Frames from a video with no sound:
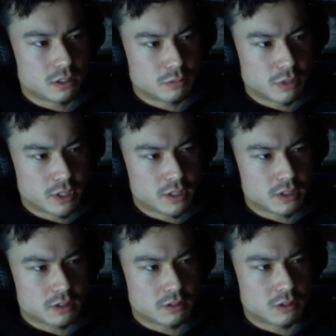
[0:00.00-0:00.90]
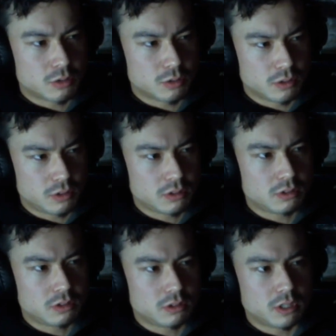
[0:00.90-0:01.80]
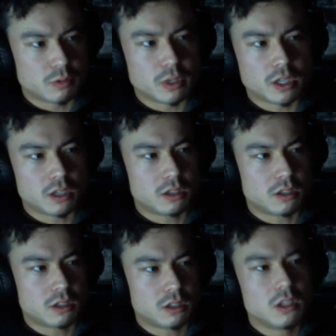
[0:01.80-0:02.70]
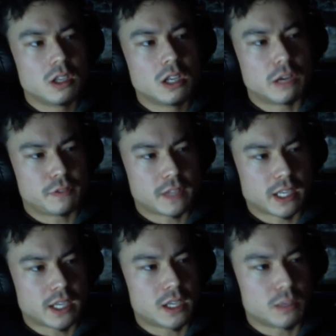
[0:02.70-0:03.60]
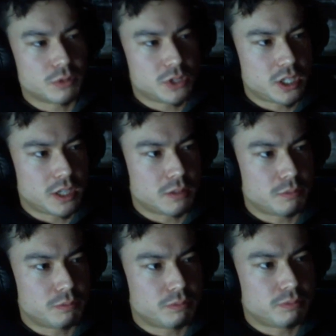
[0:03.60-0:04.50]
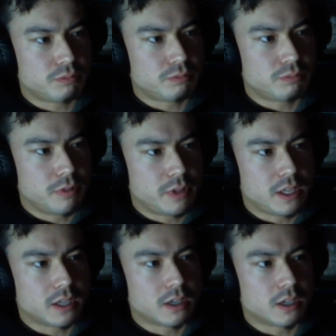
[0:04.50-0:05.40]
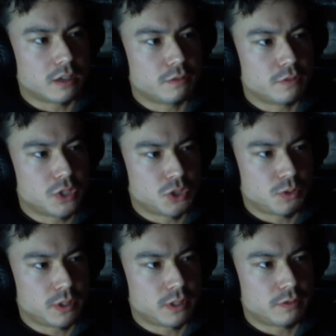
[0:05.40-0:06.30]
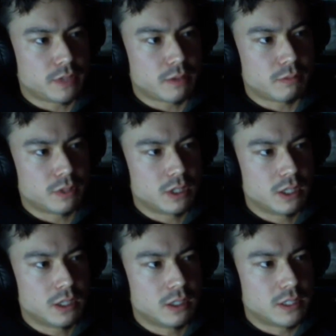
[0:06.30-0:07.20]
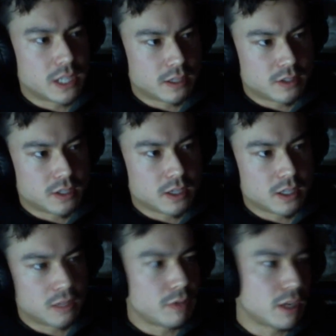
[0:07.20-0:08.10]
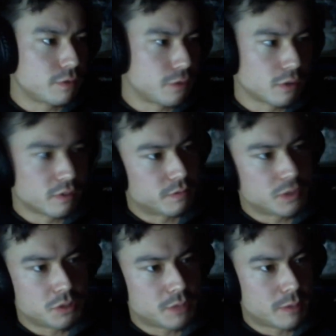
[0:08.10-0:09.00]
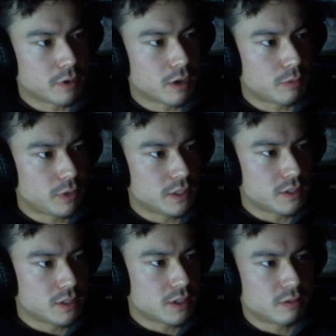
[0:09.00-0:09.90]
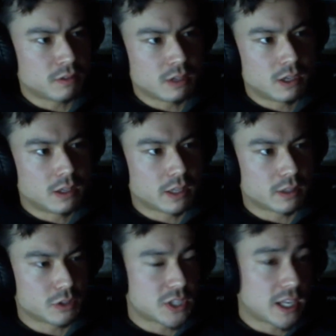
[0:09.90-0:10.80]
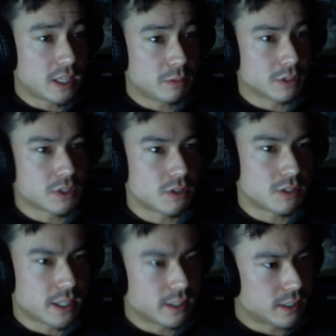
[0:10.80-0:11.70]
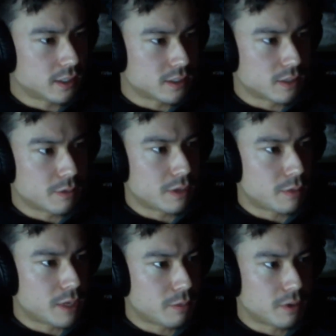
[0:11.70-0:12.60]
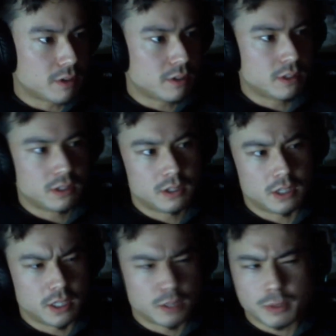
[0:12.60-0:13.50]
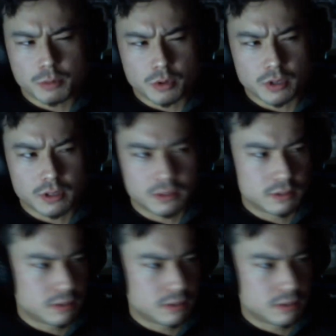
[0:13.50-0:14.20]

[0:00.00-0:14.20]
but it is cool in a way. I feel like I appreciate the the uh, visual of them dancing and the metaphor of two paper airplanes. You know, like they're sailing, but they're so delicate because they're made of paper. A little bit more.